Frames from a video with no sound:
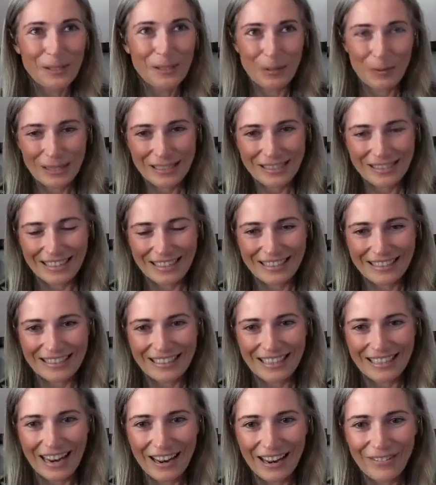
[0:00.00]
so excited
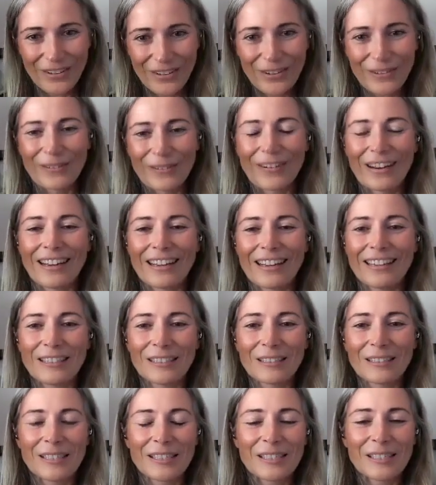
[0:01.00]
to have you.
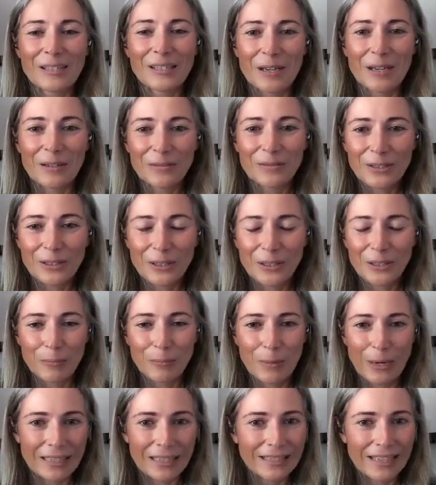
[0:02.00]
I discovered your
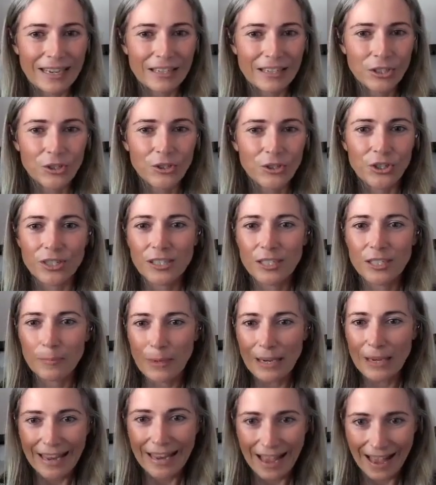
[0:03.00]
podcast just
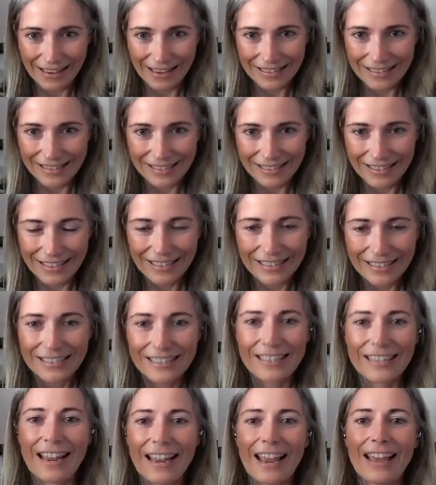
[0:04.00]
by accident
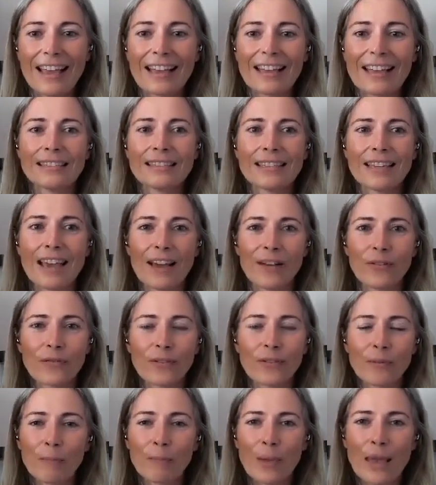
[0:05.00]
and
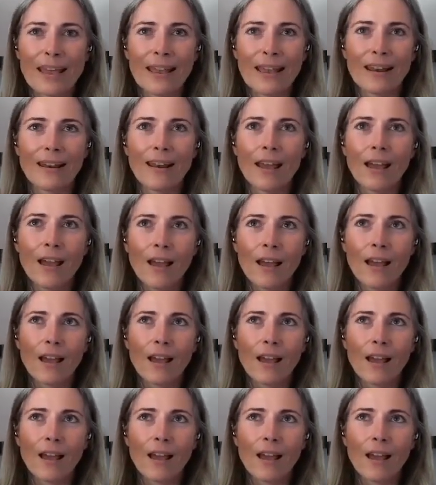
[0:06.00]
have been